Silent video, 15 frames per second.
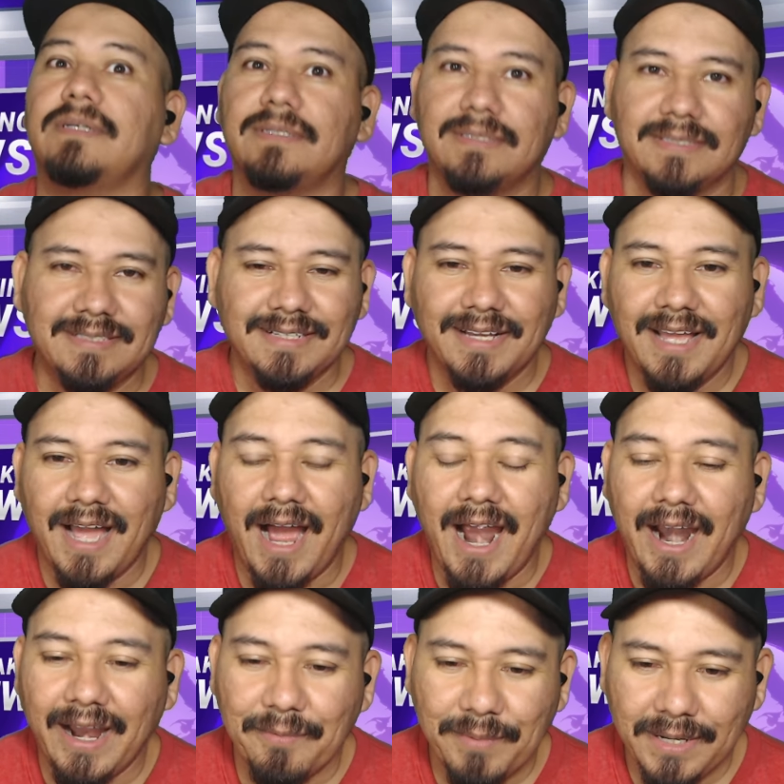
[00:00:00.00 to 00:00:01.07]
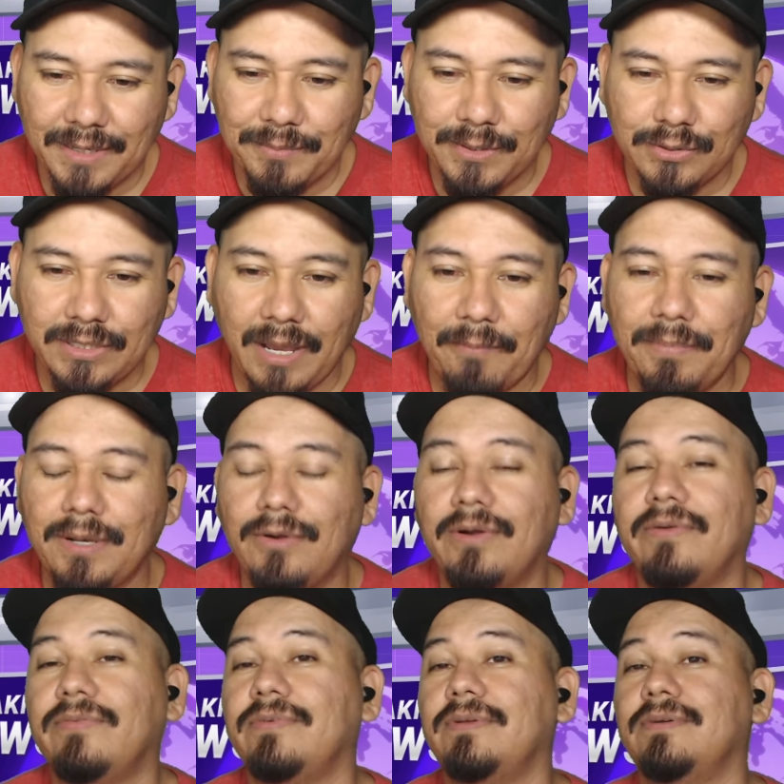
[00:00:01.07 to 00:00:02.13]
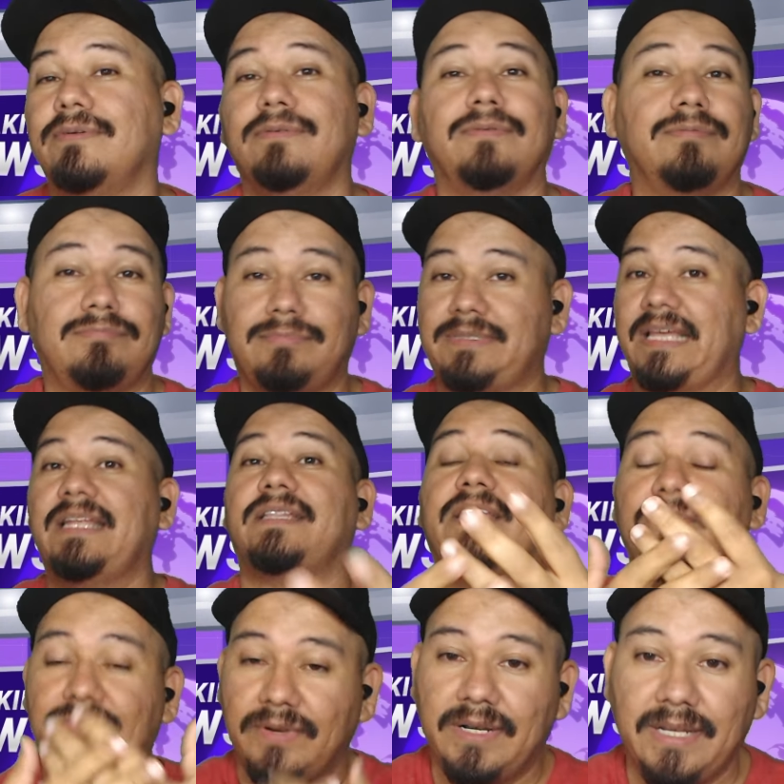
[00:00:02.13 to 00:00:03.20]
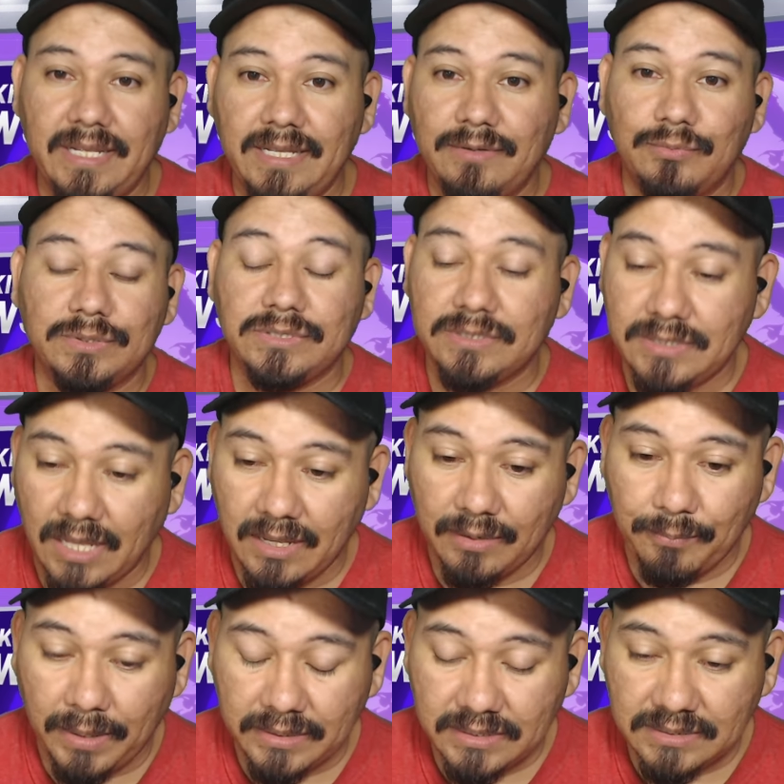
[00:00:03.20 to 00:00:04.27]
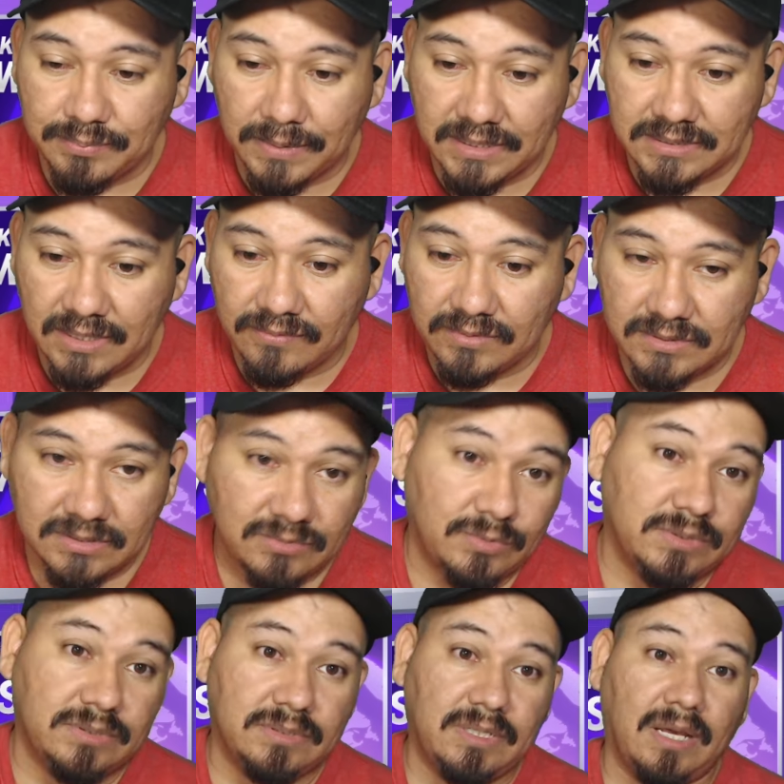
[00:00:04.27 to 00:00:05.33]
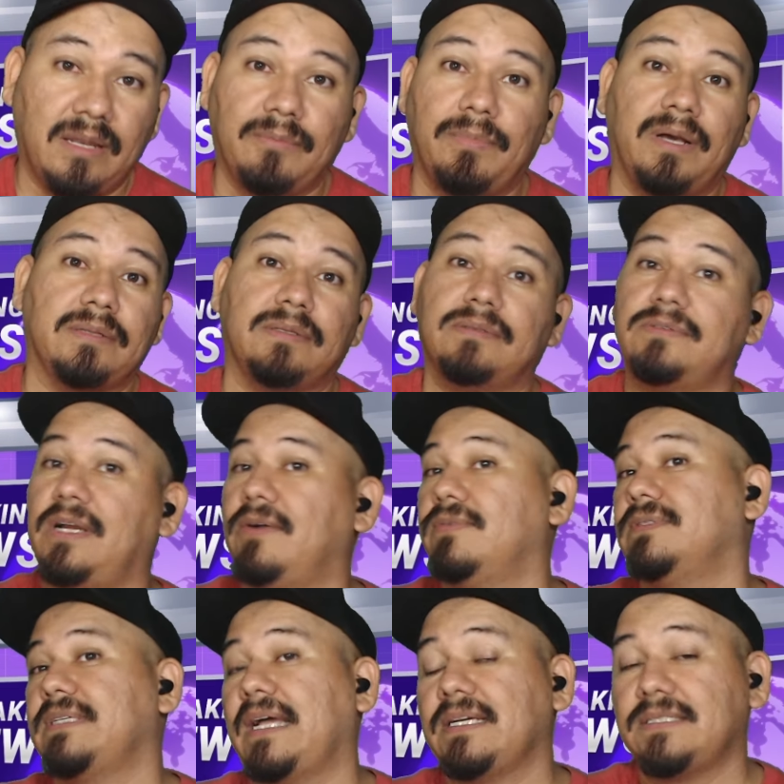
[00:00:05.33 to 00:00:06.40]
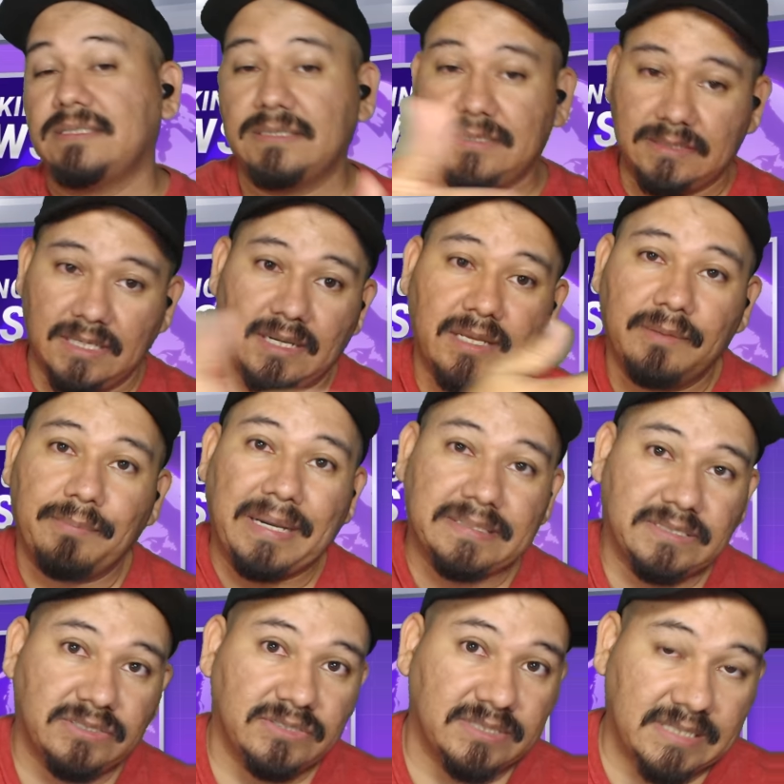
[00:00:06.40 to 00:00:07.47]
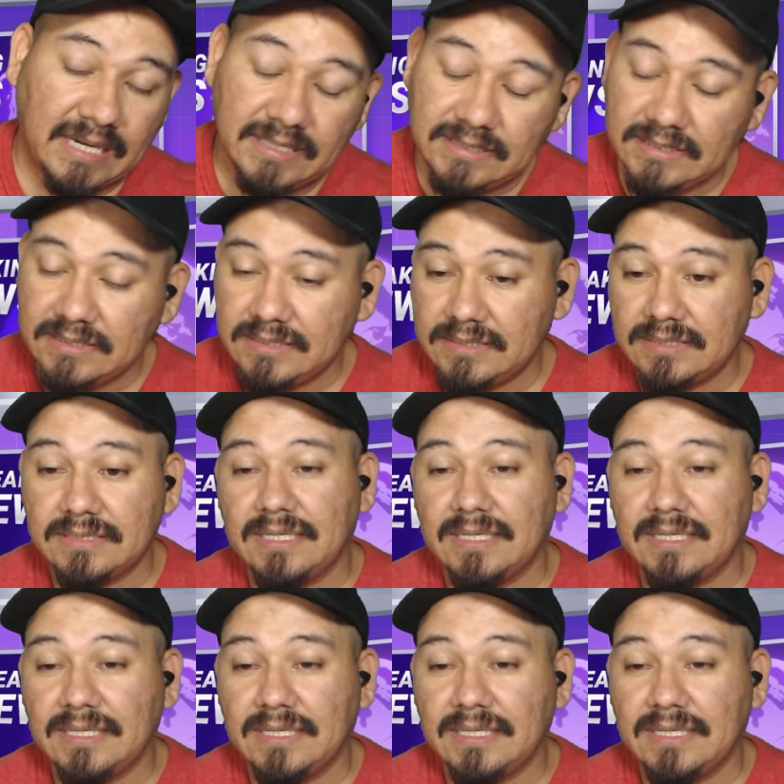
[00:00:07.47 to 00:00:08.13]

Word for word: All right, man. Let me know down below if you think differently, what you thought about these police officers, what you thought about the driver's actions, passengers' actions,